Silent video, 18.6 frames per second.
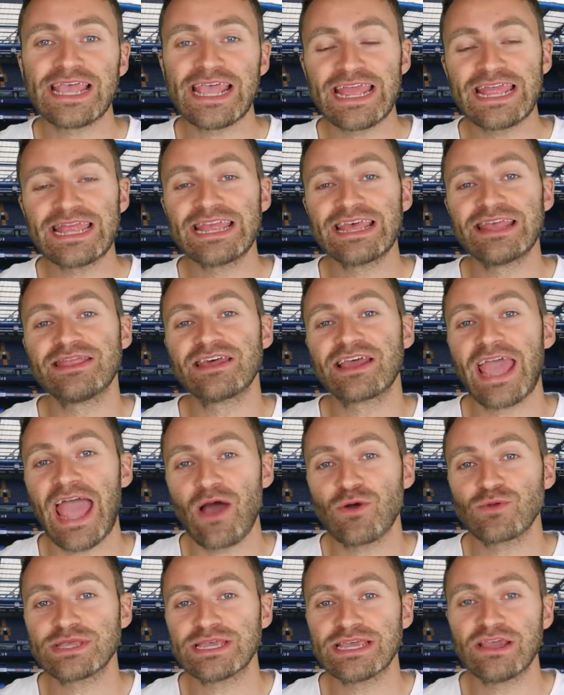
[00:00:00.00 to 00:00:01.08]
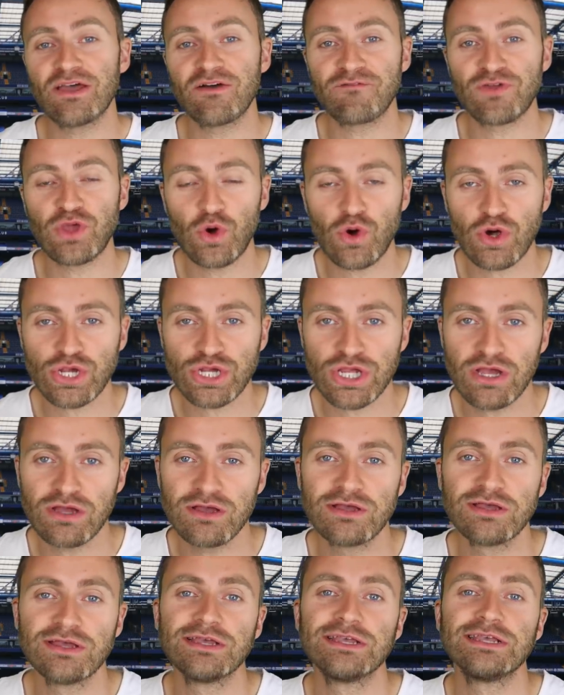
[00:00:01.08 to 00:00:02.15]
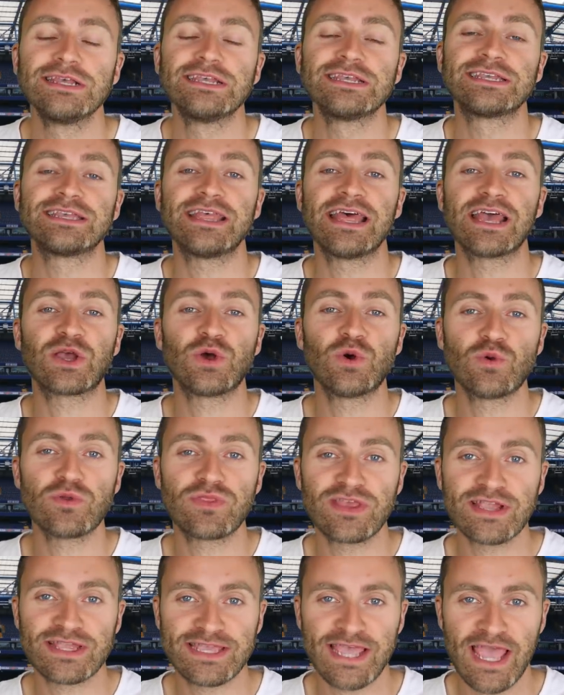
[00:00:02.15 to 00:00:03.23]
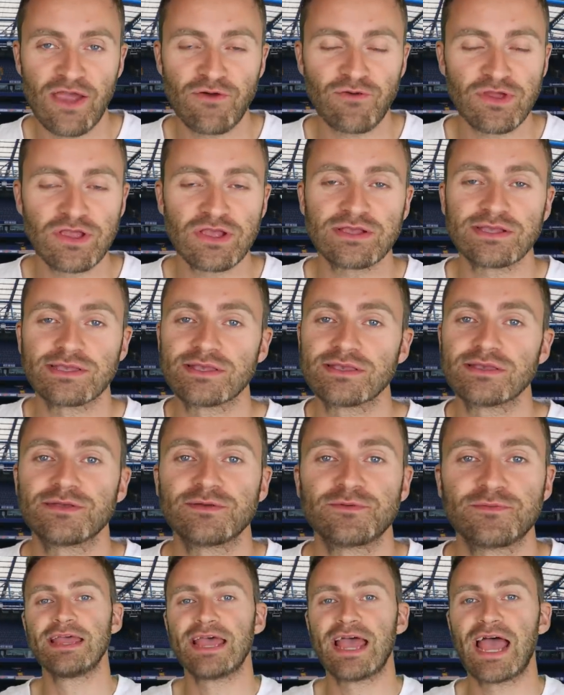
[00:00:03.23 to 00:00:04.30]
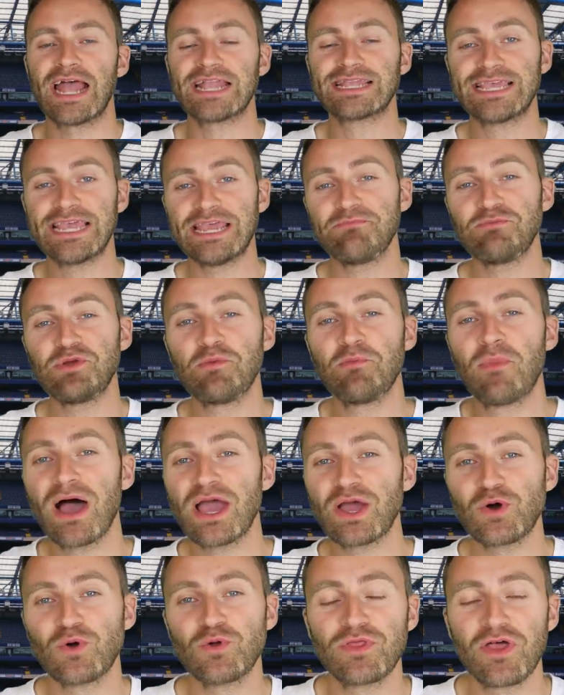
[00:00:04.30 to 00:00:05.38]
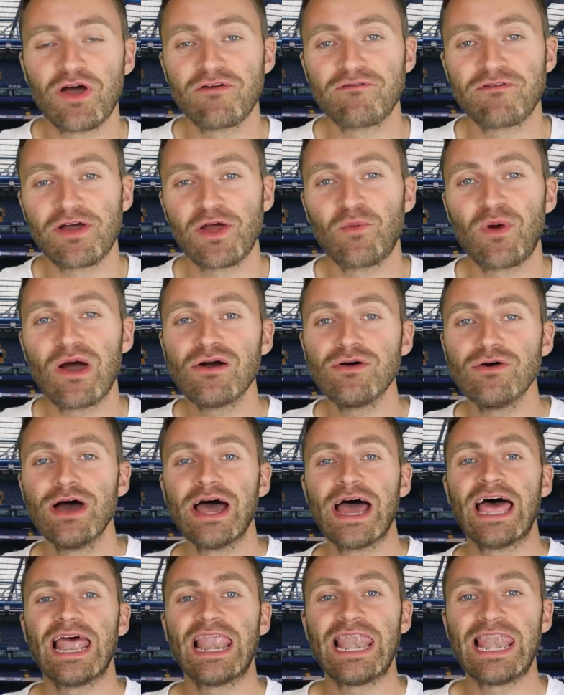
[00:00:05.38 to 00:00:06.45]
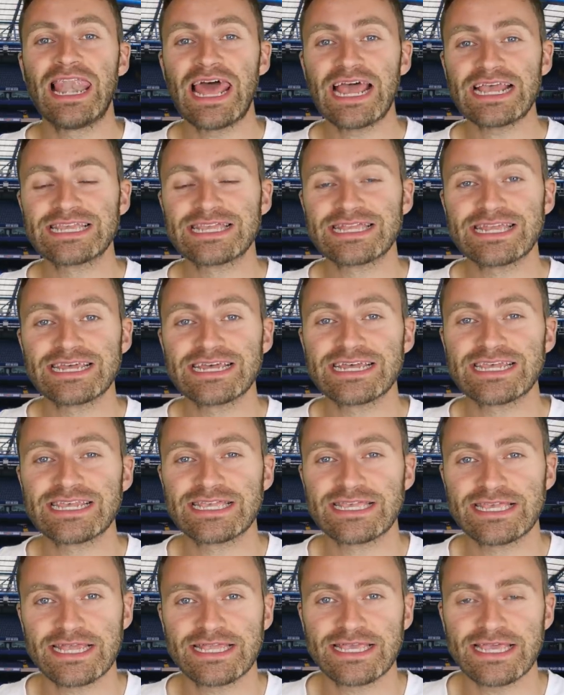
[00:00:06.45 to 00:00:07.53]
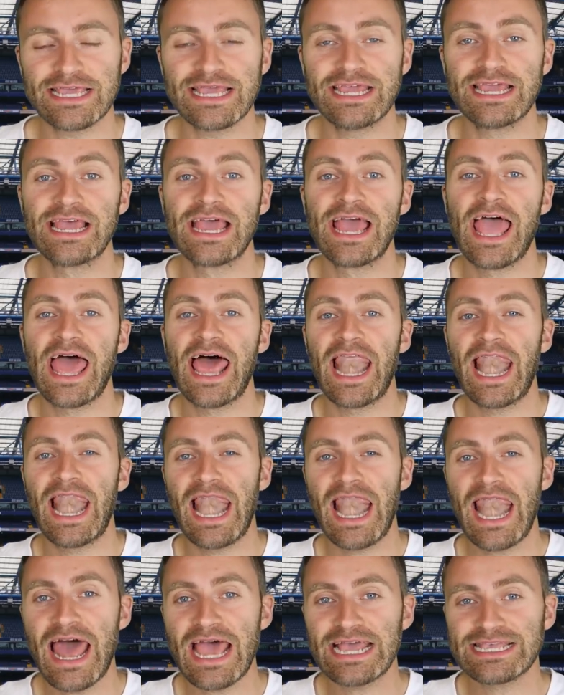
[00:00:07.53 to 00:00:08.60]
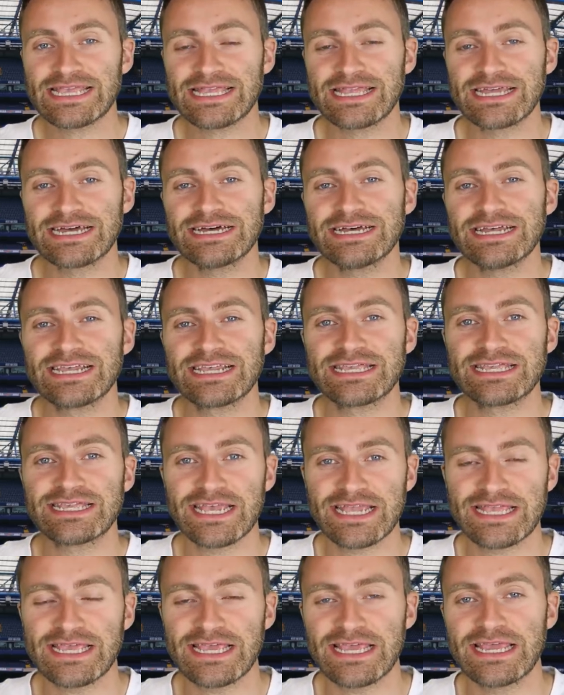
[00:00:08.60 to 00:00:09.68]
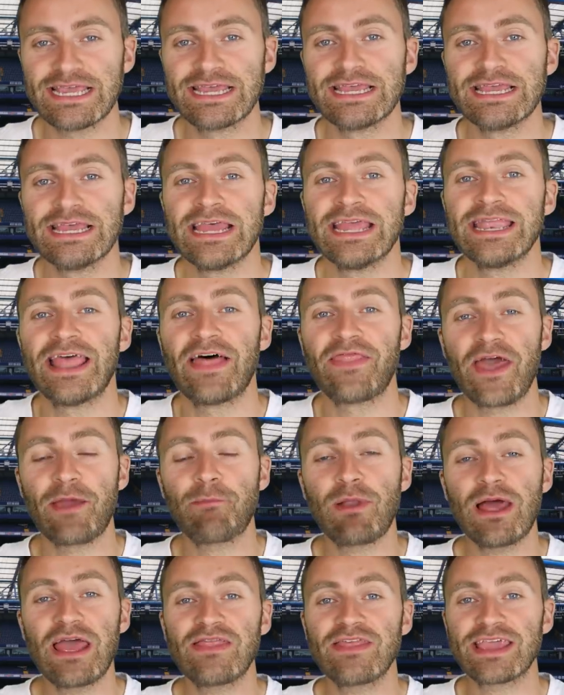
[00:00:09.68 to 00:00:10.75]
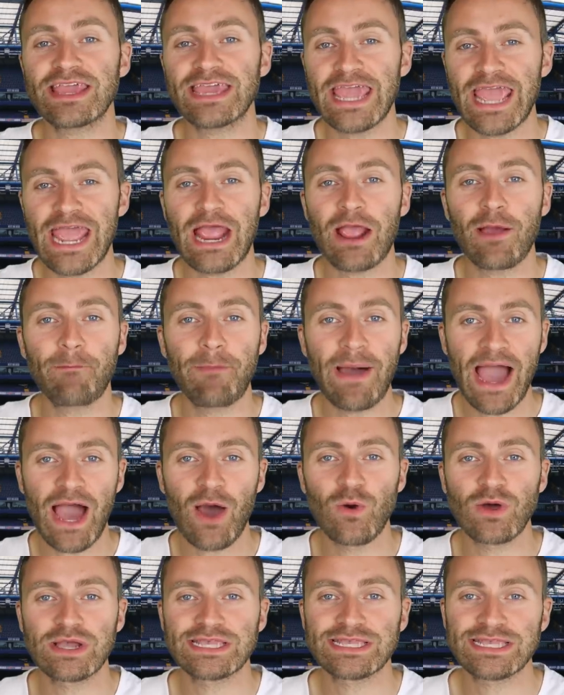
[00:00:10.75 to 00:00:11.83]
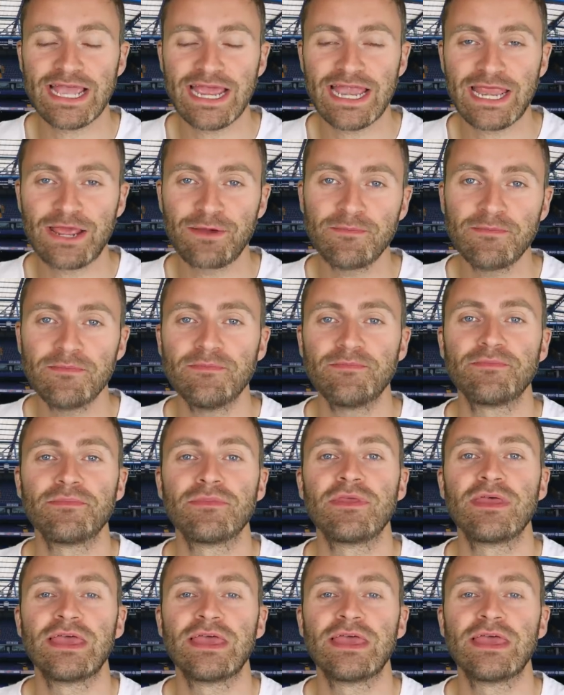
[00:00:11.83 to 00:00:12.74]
in the county of Yorkshire, so they're called the Terriers. A team you might all know very well, Leicester City. Leicester City. Now they play at the King Power Stadium.